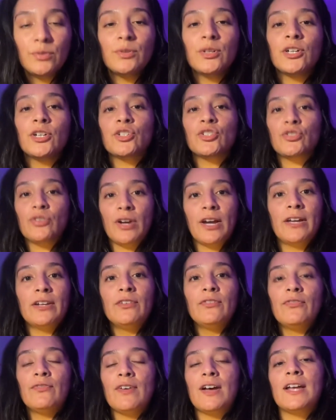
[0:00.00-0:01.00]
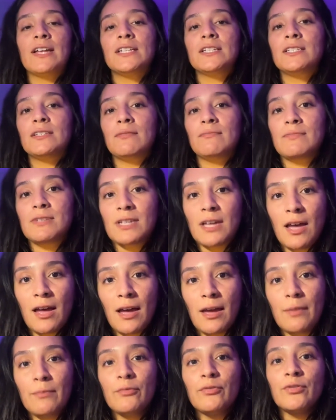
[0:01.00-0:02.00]
try to find some
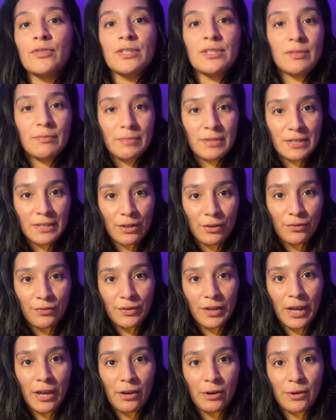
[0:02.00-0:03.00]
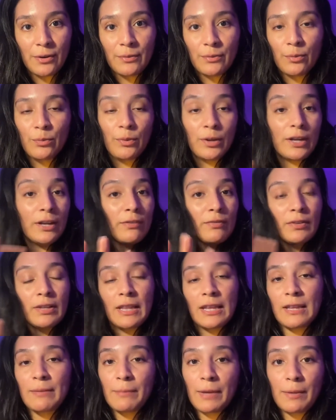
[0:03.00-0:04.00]
time for some self-care, whatever
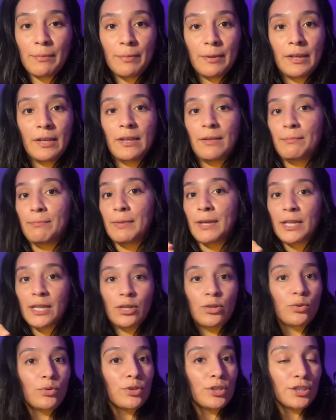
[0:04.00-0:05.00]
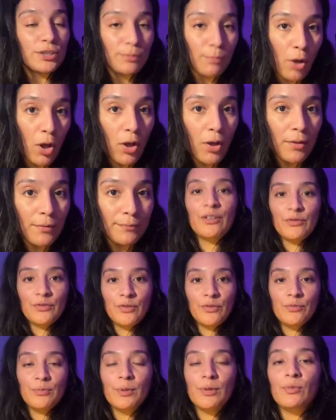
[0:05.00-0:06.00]
that may be, big or small. If
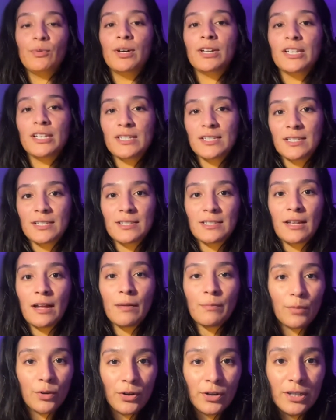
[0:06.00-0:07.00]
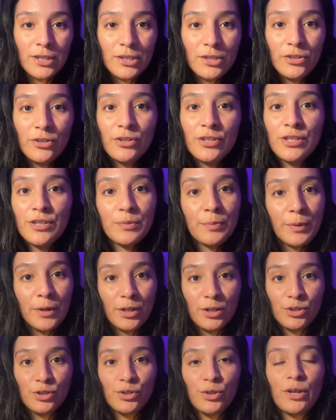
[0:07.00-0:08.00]
you've been wanting to step more into your
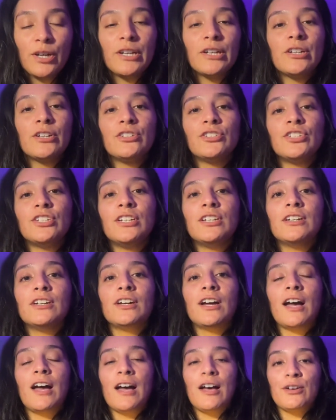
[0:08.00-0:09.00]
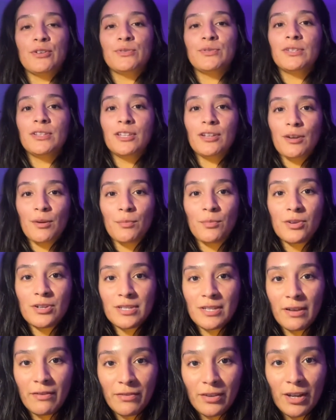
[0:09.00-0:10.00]
spiritual energy, a house with a number
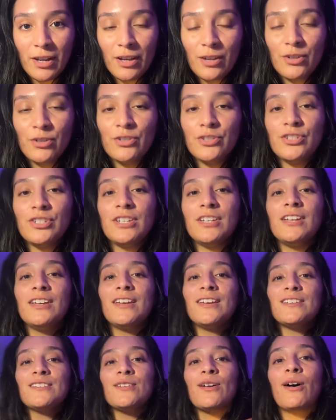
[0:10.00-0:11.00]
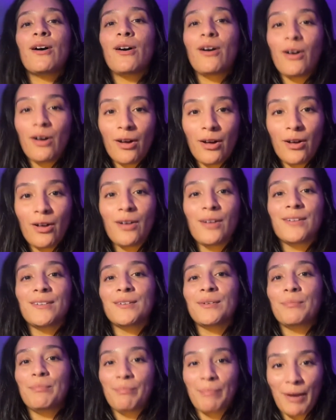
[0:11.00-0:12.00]
7 energy is all
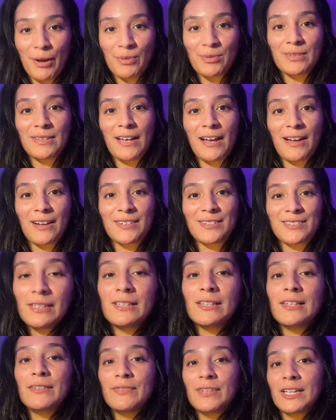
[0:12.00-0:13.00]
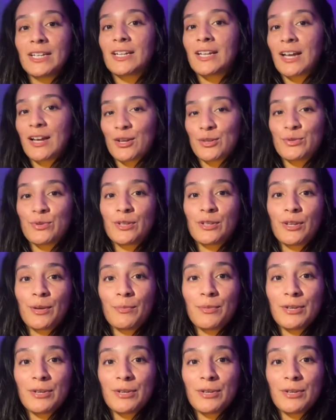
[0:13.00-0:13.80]
about that. Living in a house with number